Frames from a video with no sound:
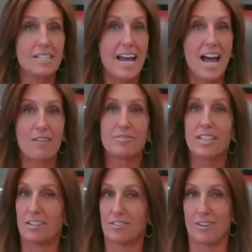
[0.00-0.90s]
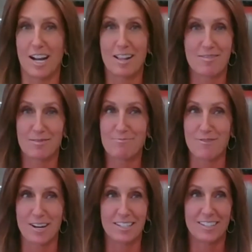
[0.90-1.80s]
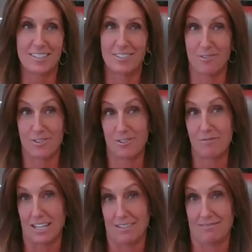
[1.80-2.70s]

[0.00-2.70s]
we have to enter at this point, or do we?